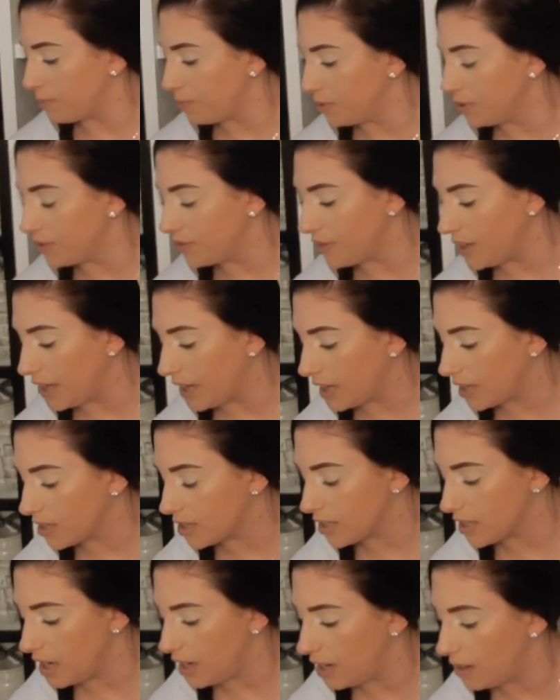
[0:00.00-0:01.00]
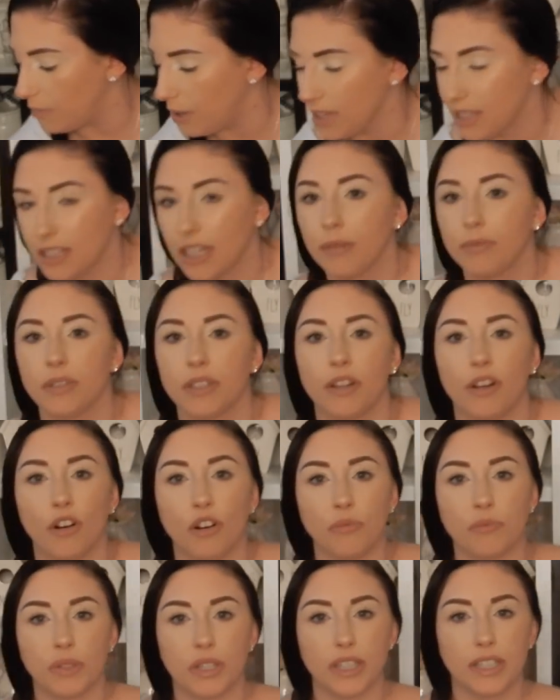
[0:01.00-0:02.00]
couple of things, um, I stopped in
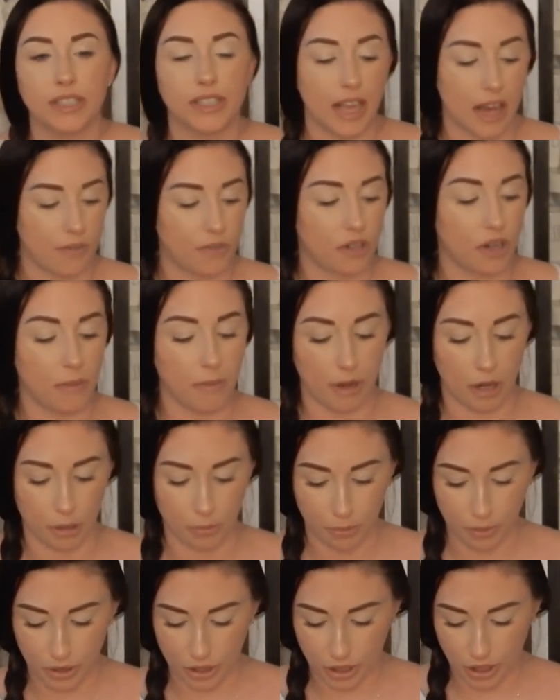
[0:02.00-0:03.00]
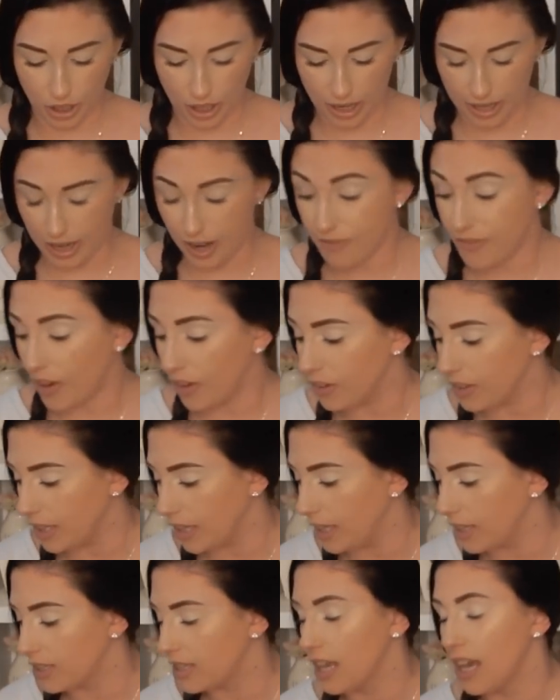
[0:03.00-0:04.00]
Home Goods after I met up with her, and I found
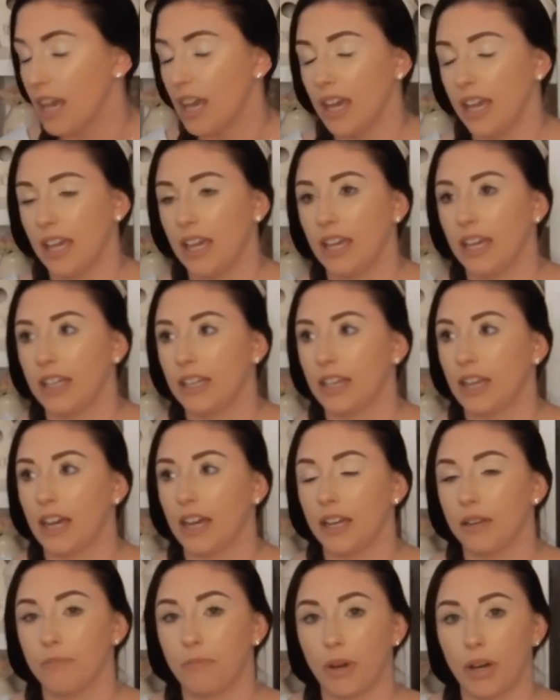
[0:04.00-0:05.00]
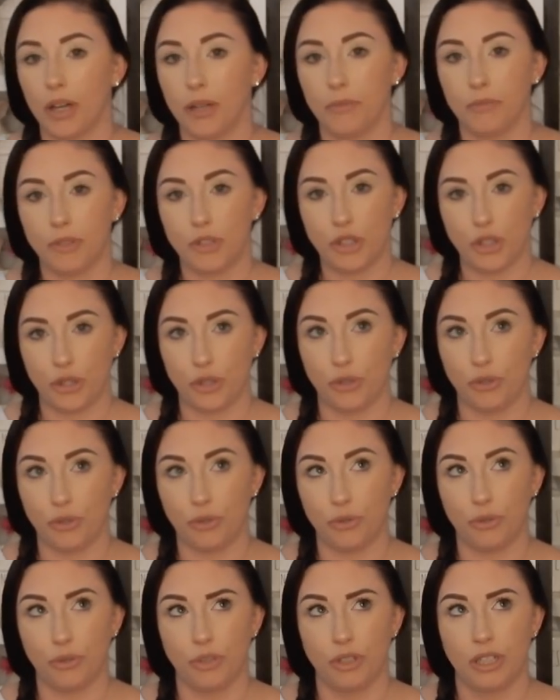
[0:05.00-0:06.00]
these, and I had bought
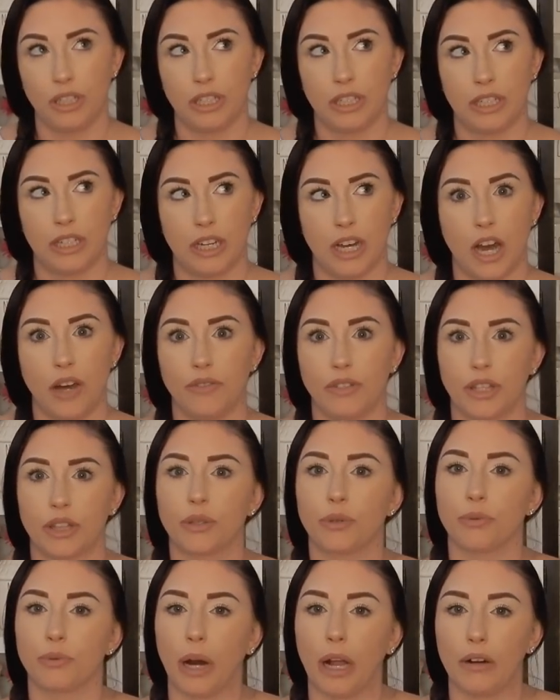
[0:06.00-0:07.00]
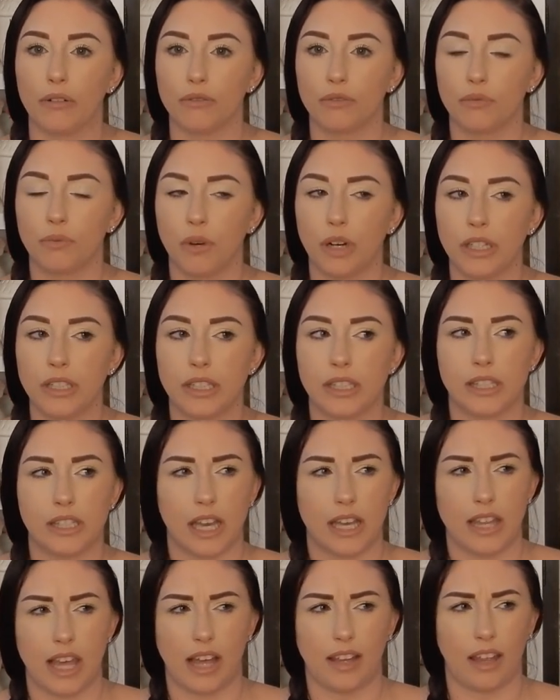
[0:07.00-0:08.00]
two of like the round ones,
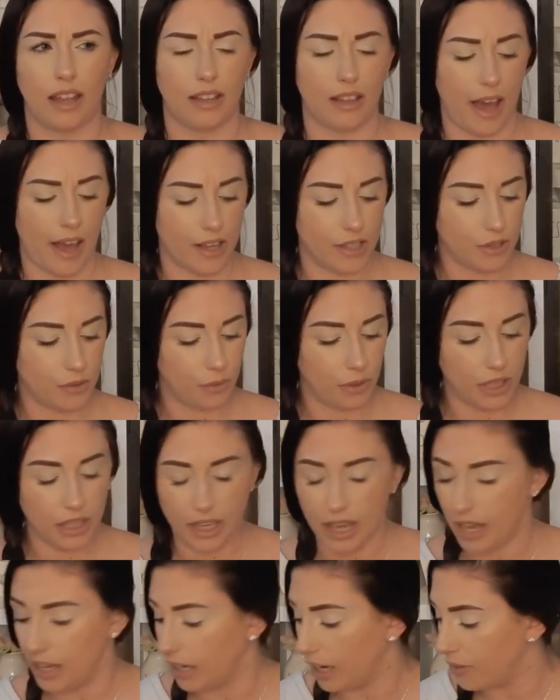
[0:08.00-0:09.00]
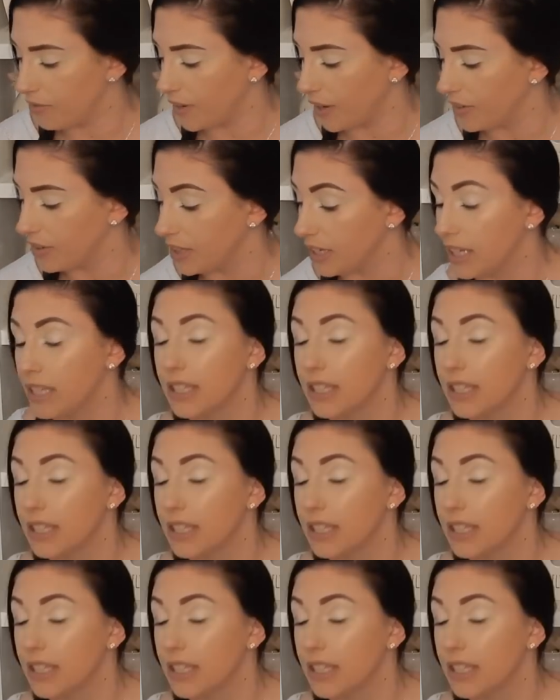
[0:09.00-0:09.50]
I think like last week, and I found